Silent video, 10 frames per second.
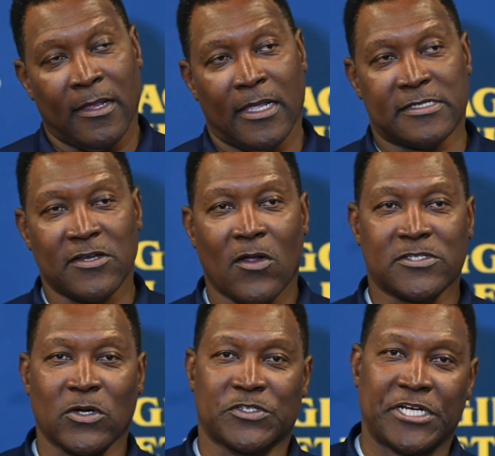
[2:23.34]
It's
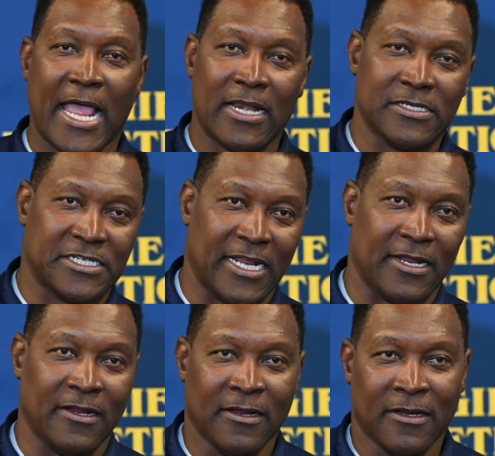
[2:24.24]
also
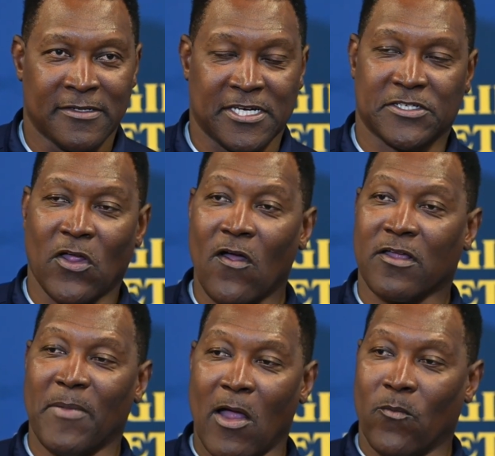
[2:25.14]
challenging to
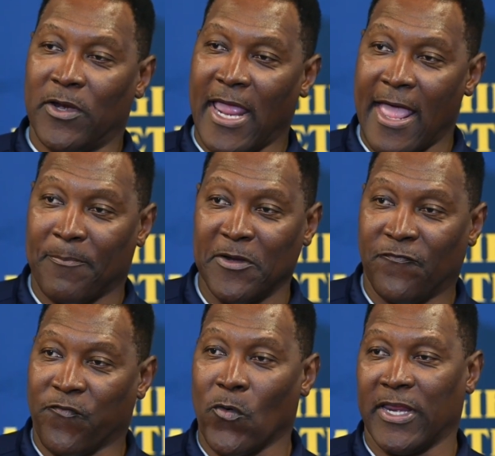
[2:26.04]
talk about what
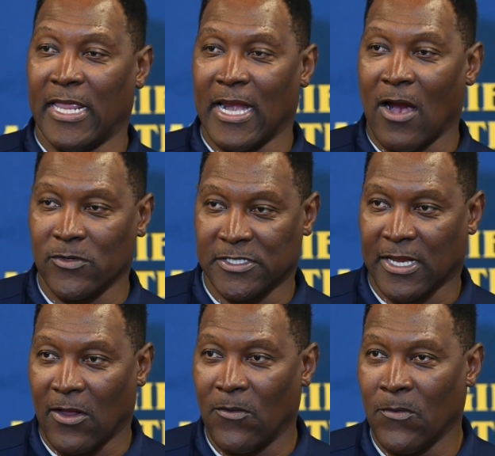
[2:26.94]
happened 48 hours
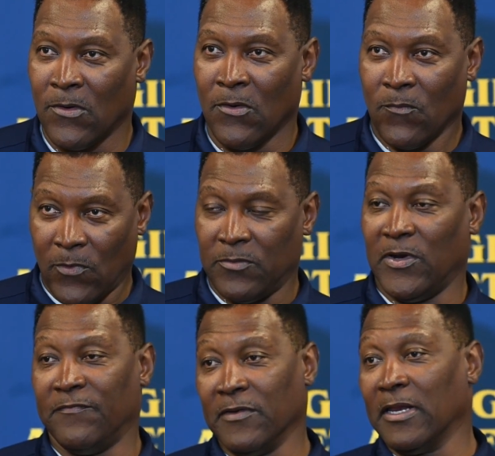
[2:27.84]
ago when
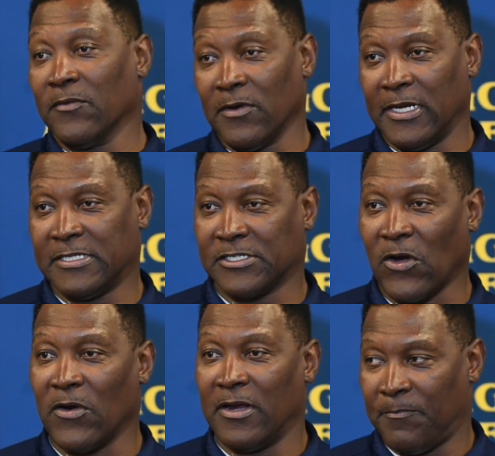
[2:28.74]
we've literally
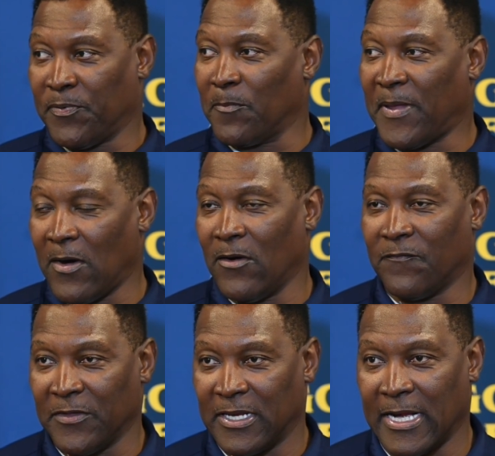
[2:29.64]
started
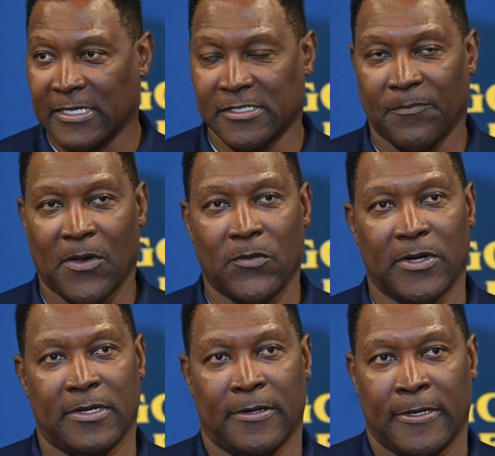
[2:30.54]
preparing for the next opponent.